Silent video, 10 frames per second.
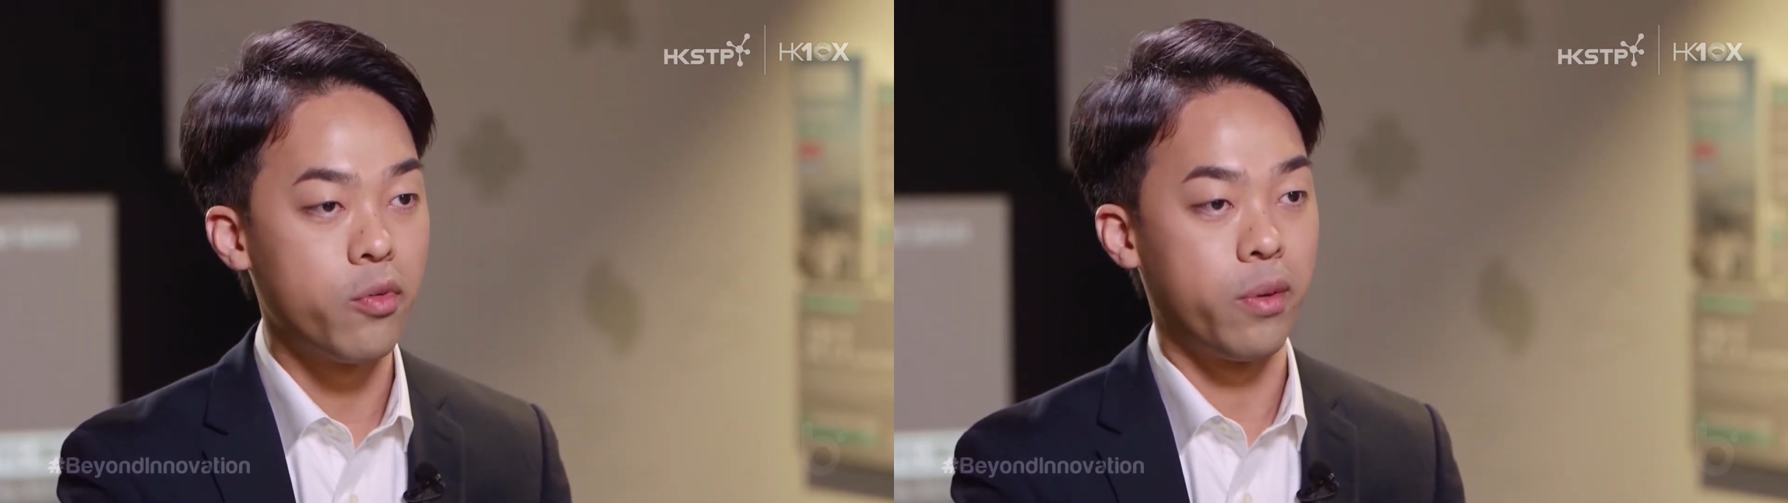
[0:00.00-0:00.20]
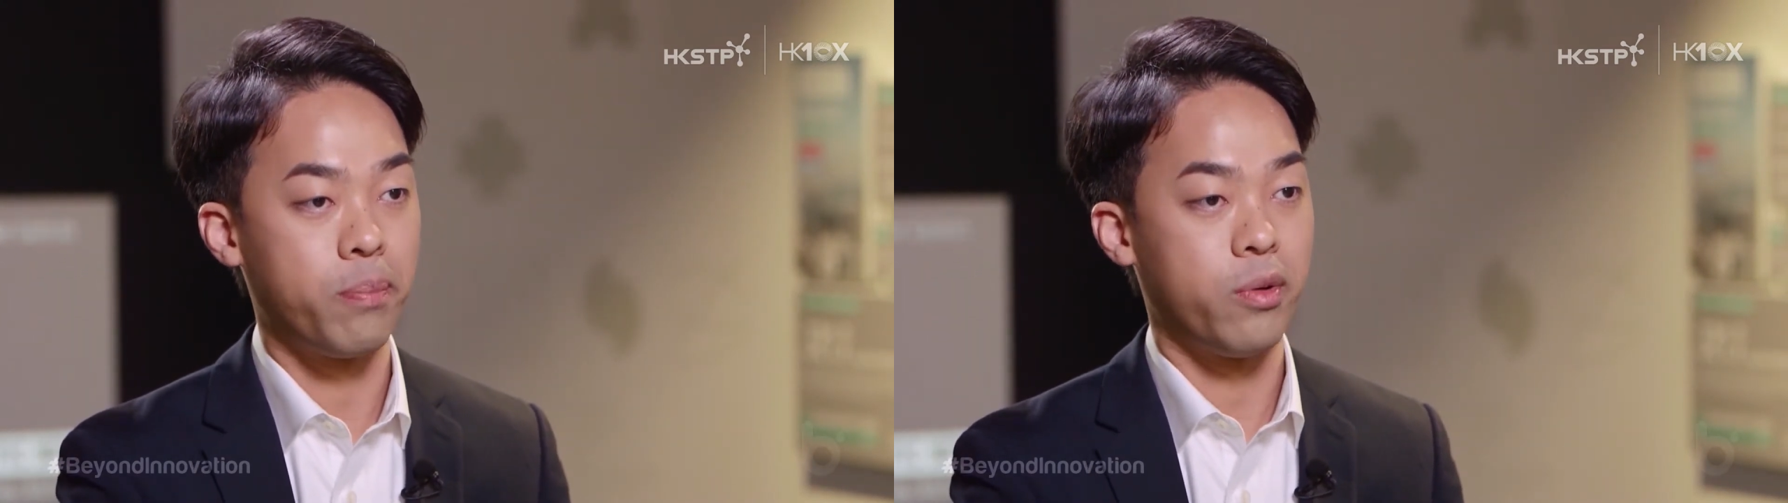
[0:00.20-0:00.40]

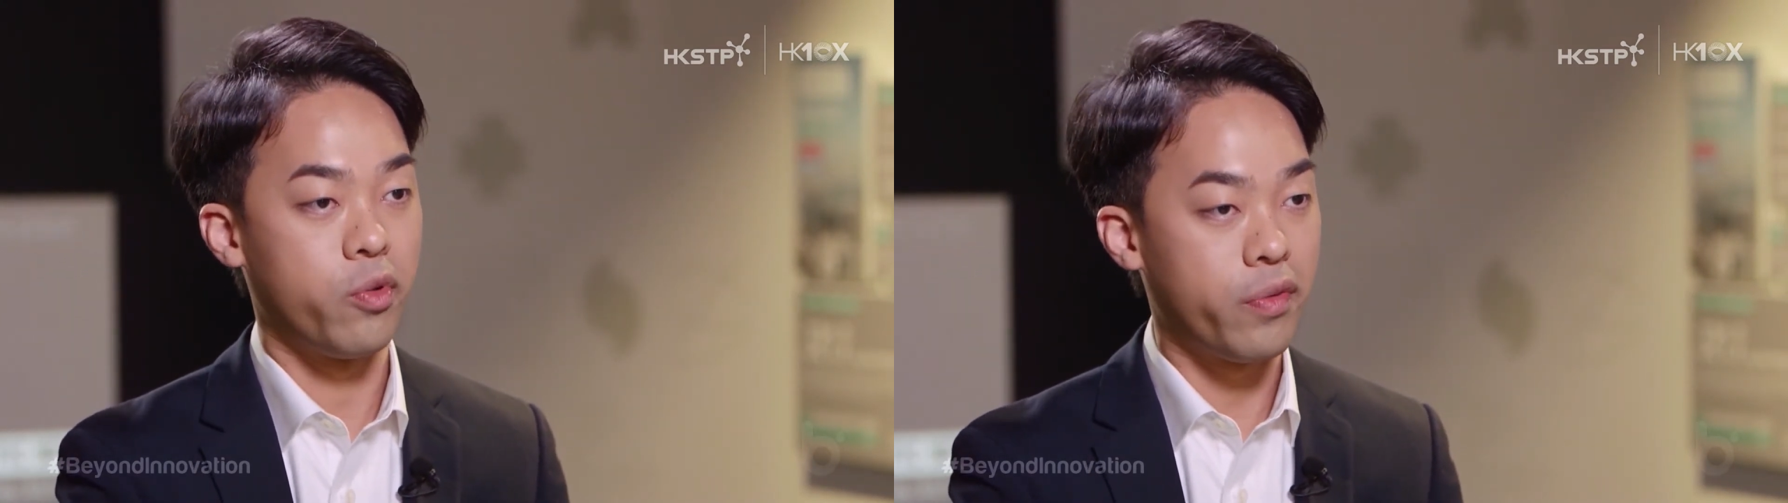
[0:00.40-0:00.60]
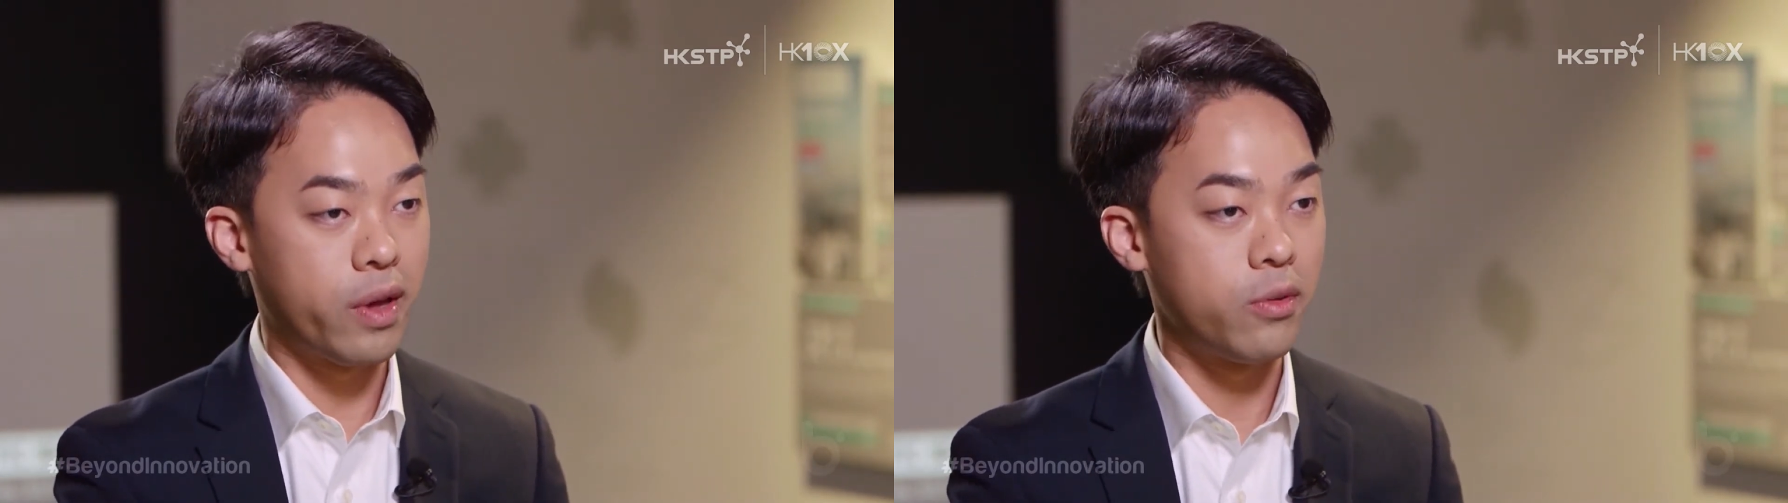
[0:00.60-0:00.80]
but
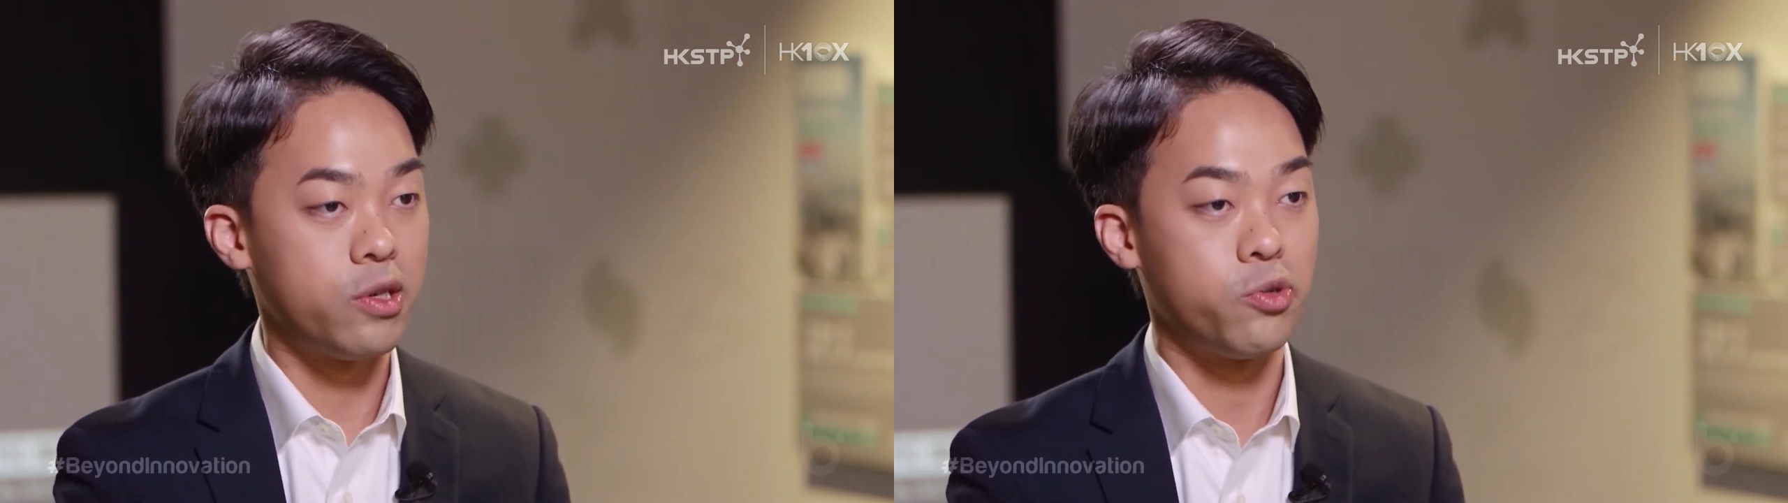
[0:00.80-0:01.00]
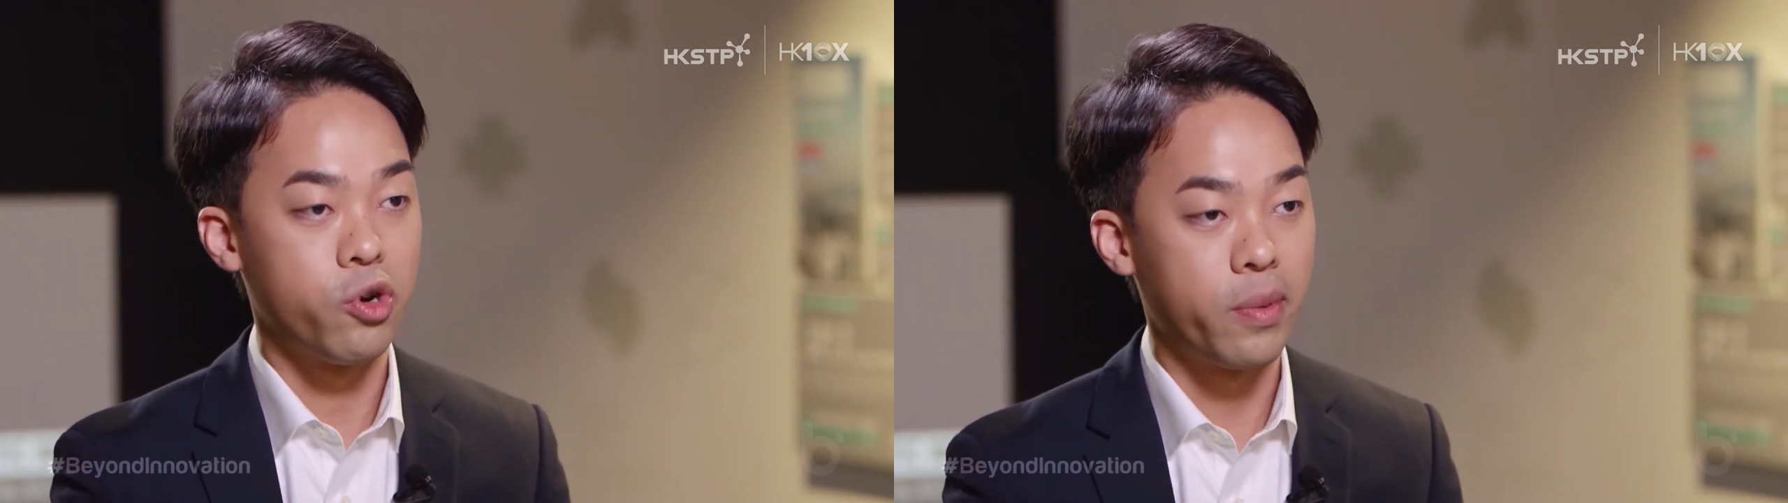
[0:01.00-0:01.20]
without
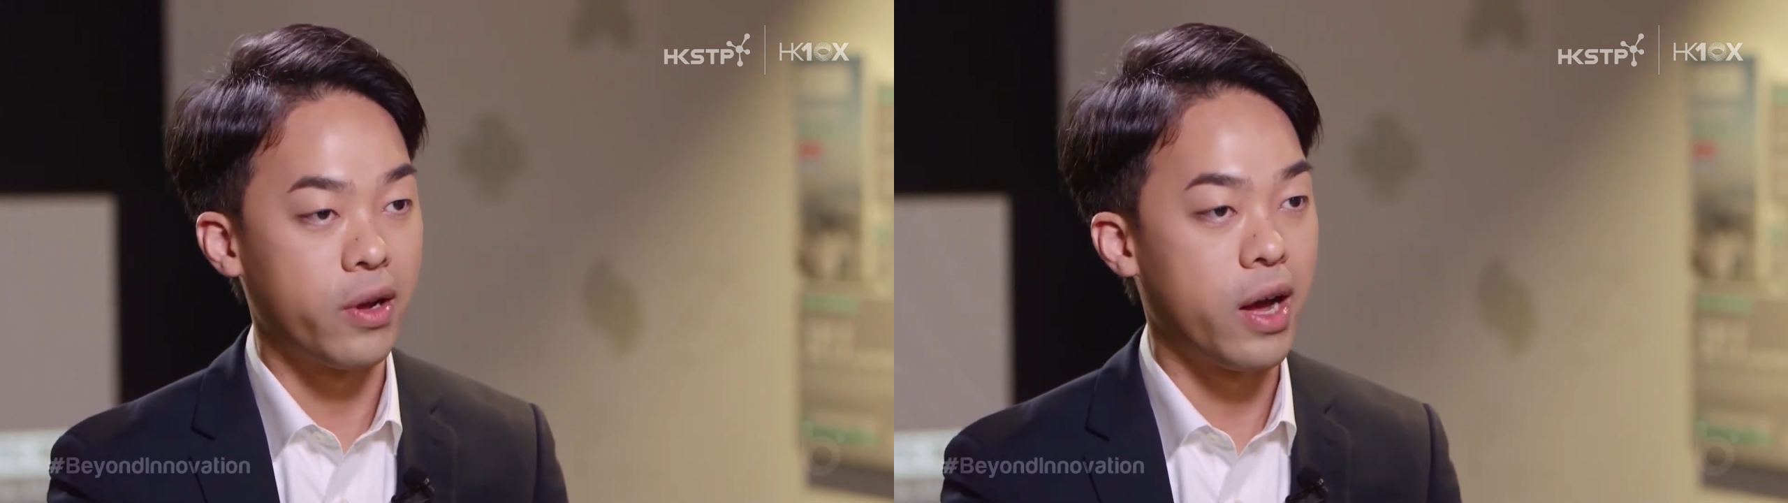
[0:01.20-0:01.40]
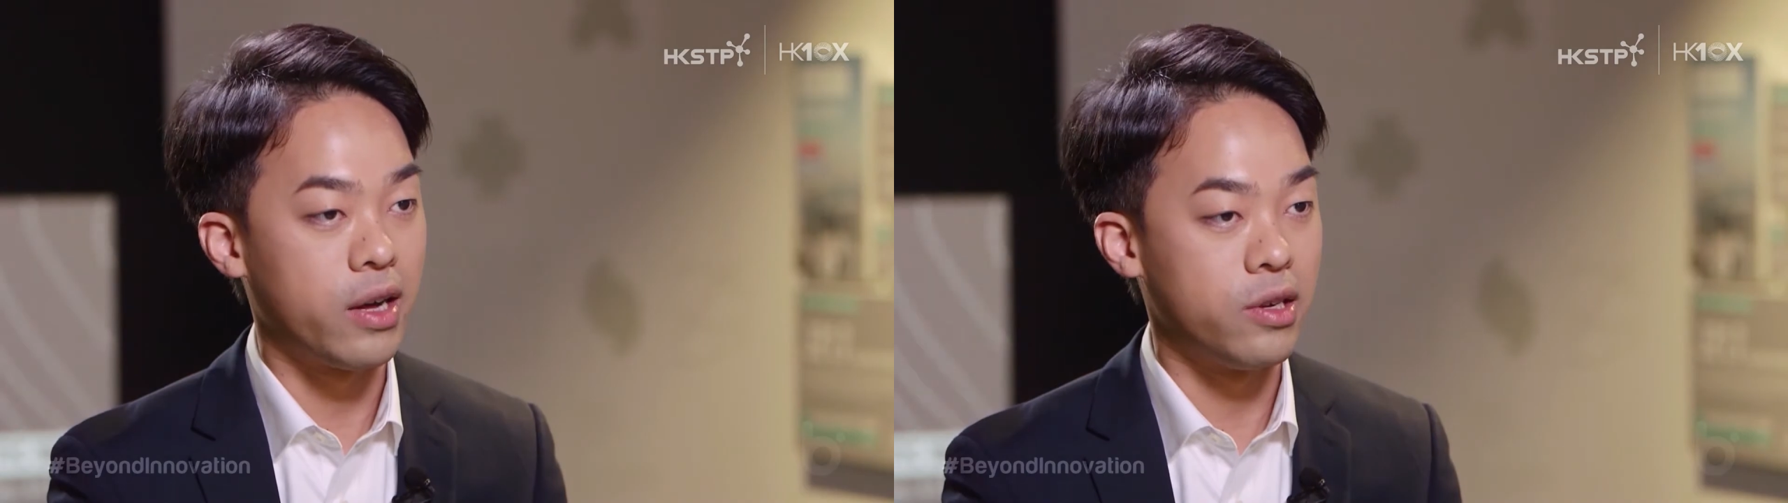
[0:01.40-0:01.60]
disturbing
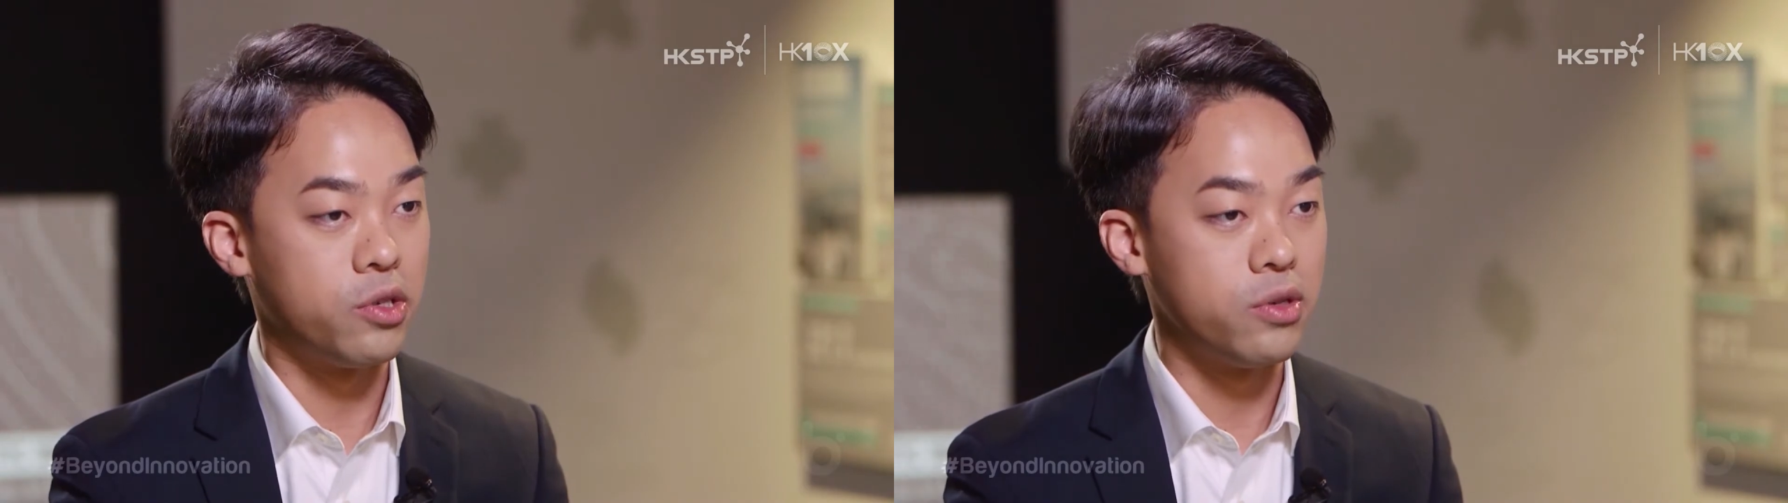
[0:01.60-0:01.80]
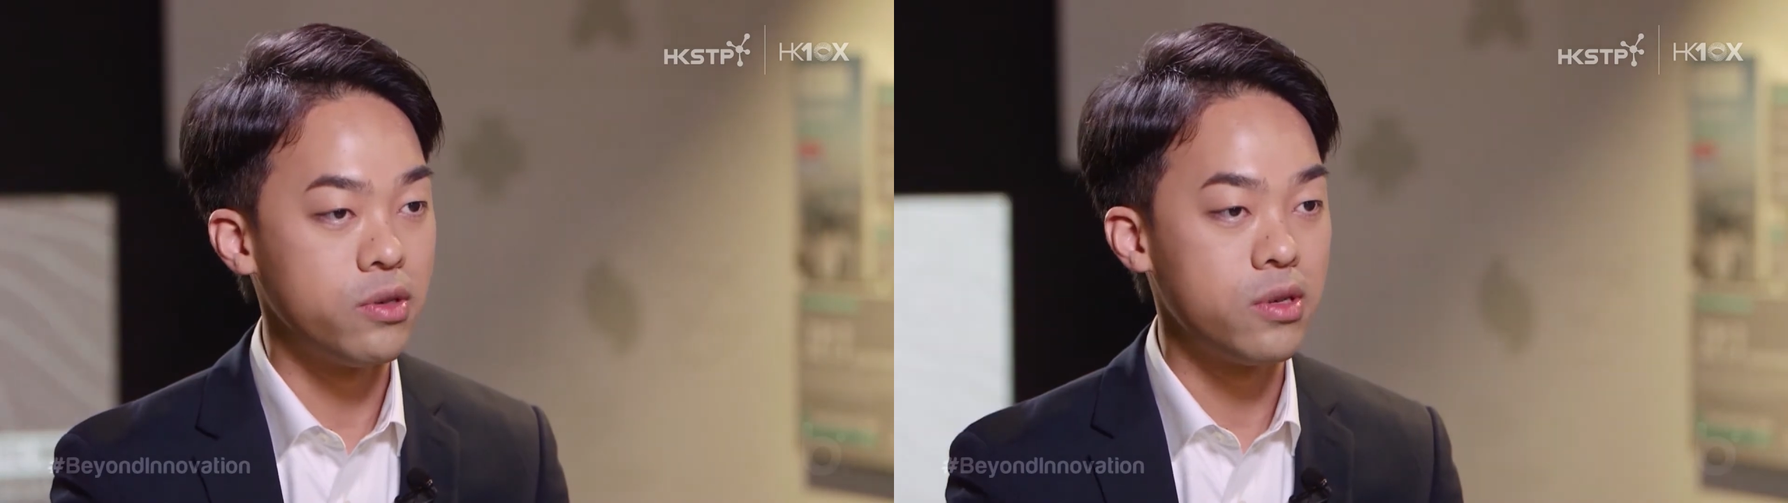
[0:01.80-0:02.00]
the eye
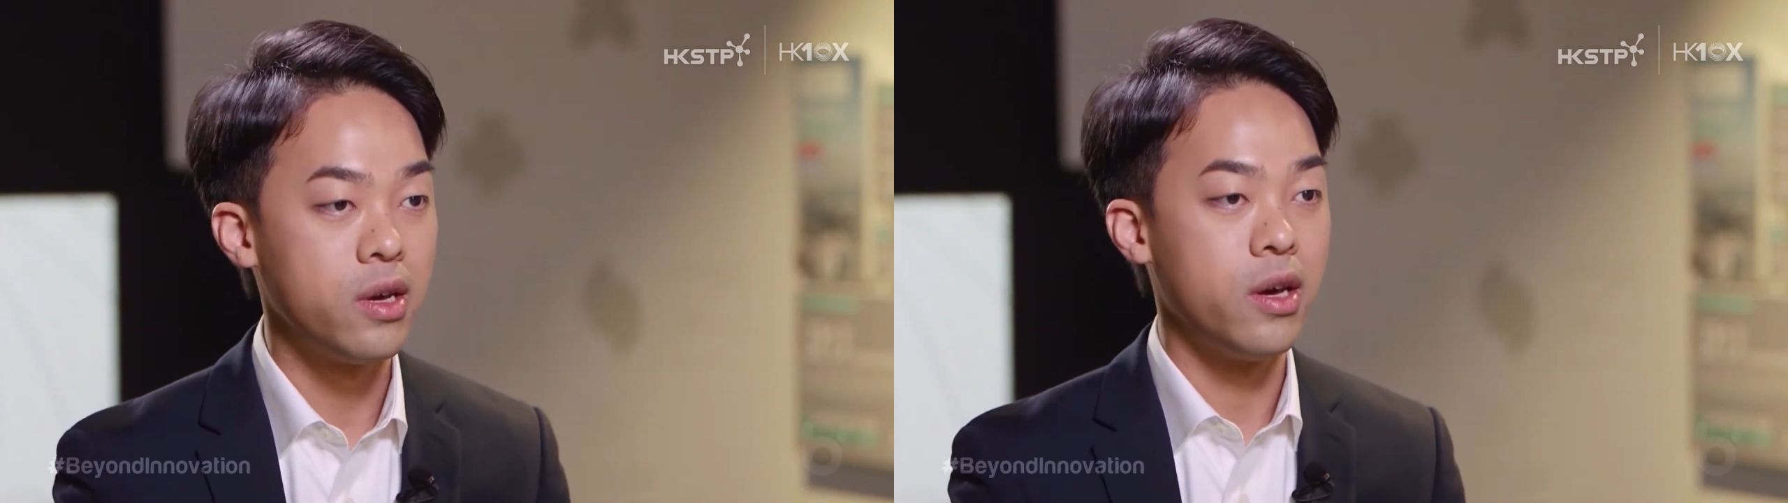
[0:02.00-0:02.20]
tissues.